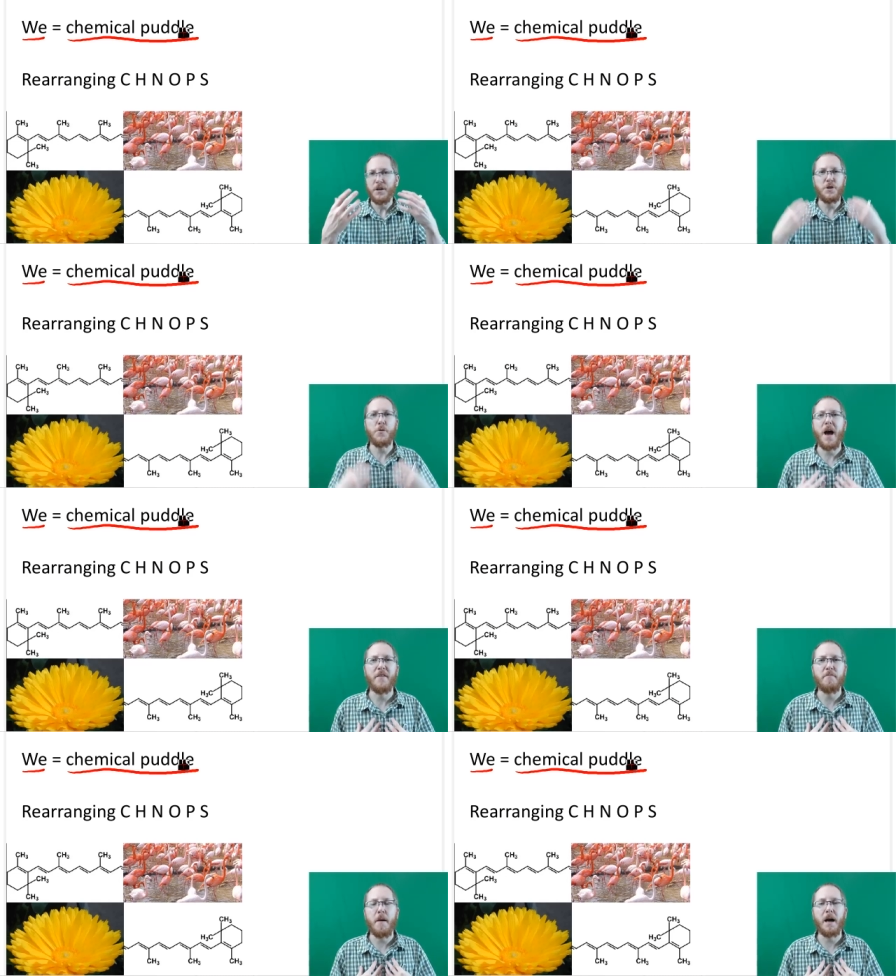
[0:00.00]
you
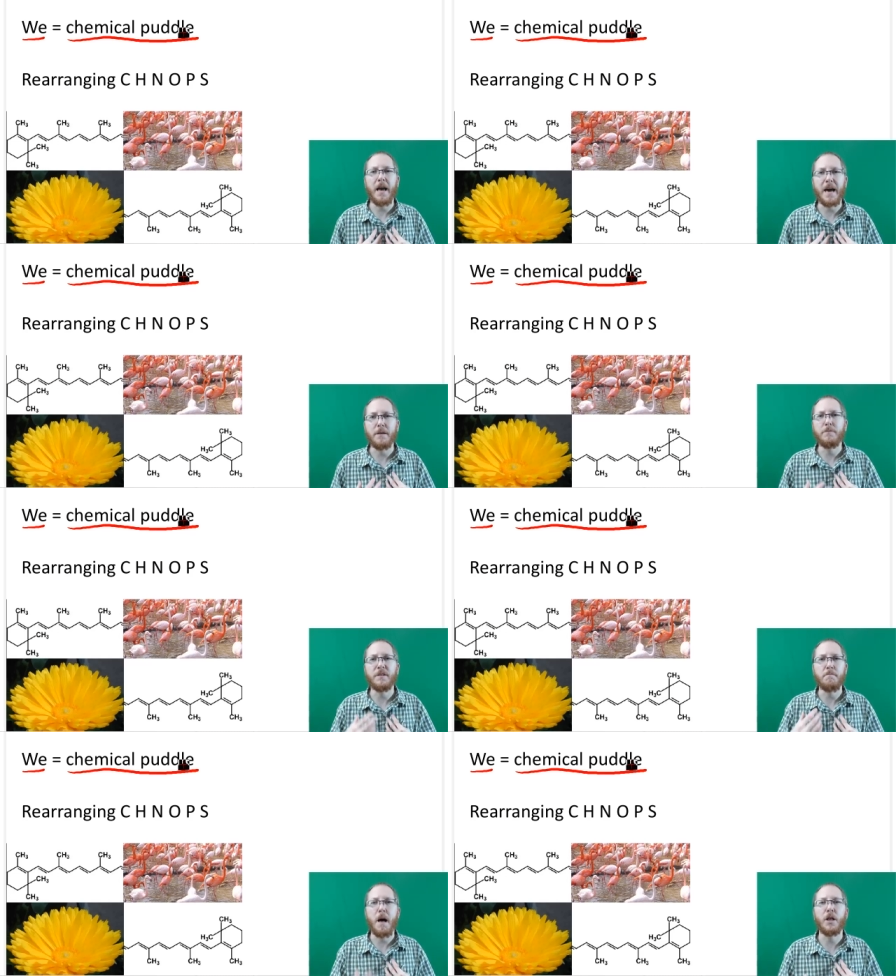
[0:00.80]
have
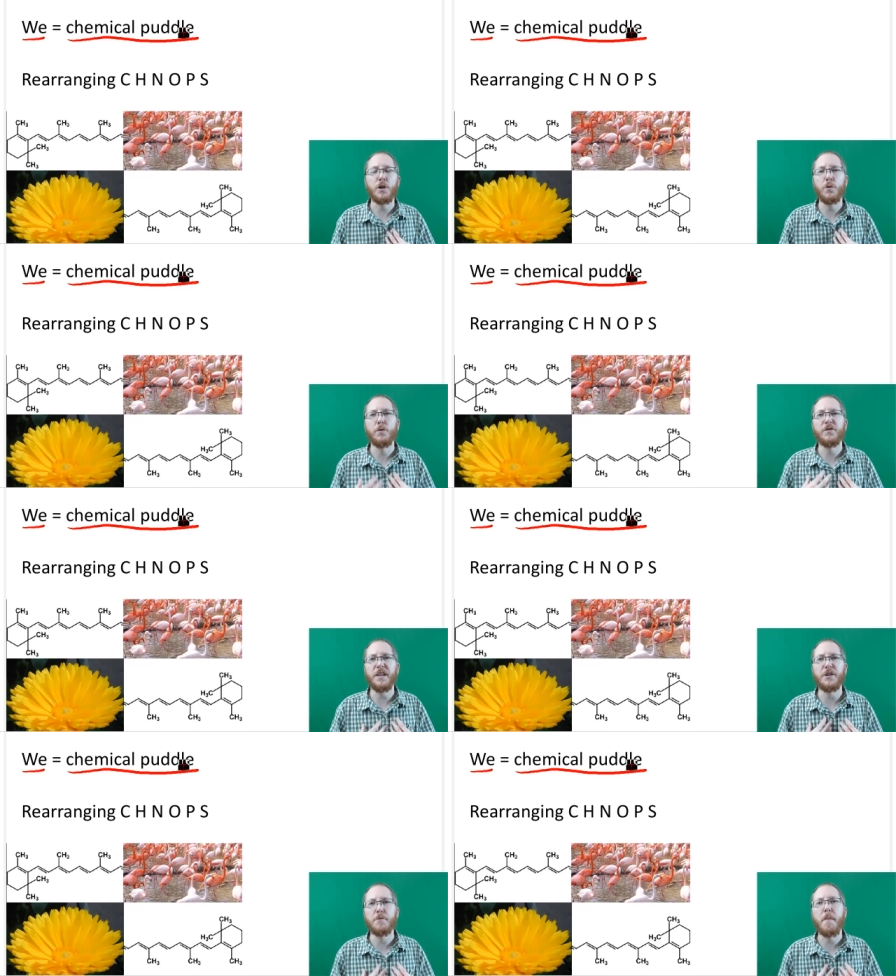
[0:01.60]
atoms and molecules
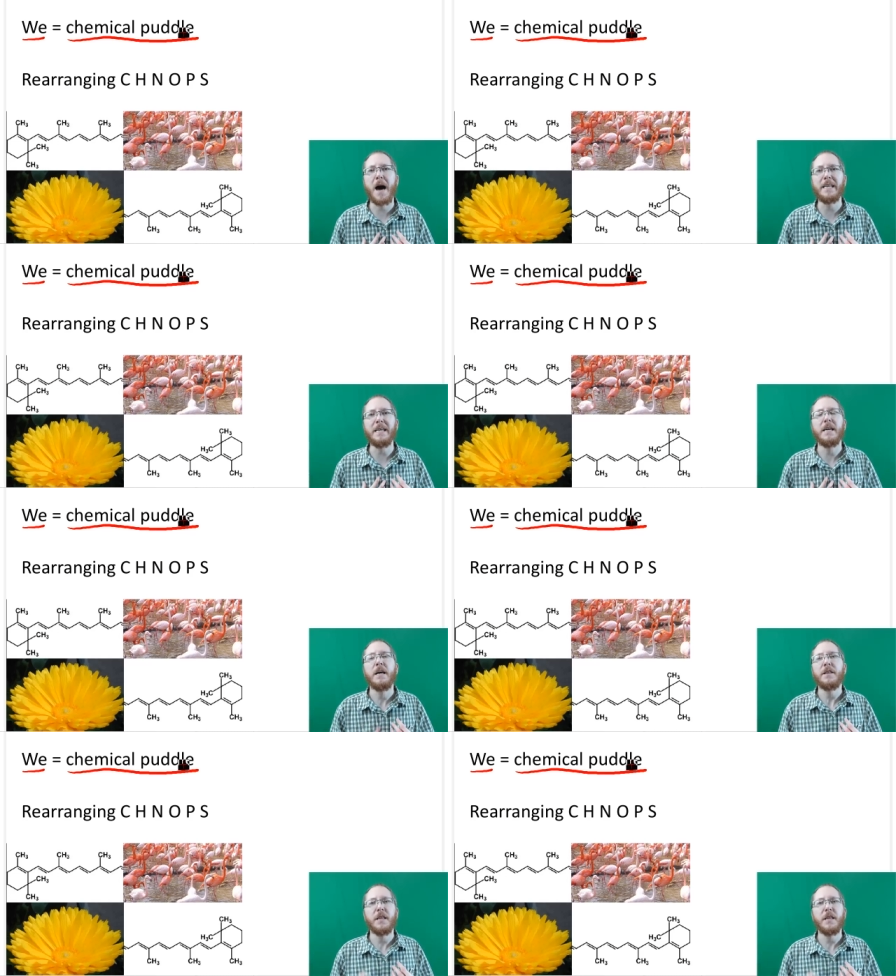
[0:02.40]
in your body